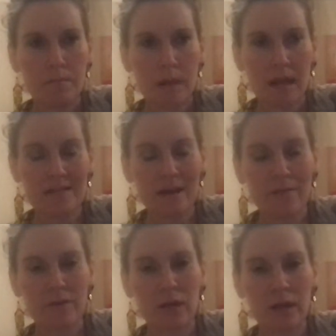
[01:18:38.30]
it
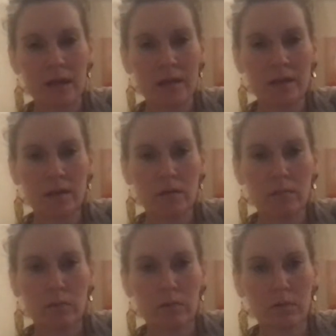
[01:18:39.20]
definitely,
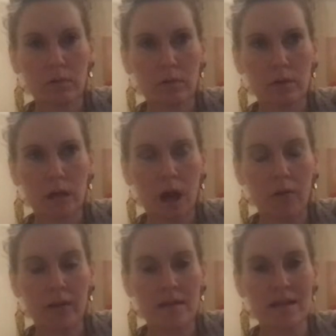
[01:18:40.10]
I
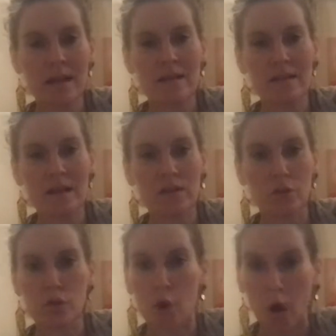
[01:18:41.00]
think it's easier to
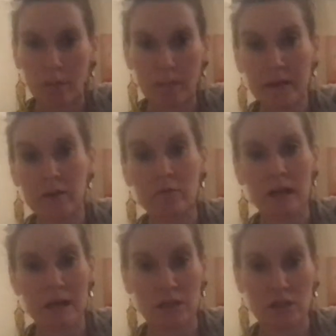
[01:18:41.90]
not have been in a
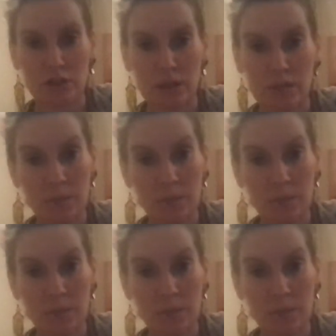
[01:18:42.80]
relationship, to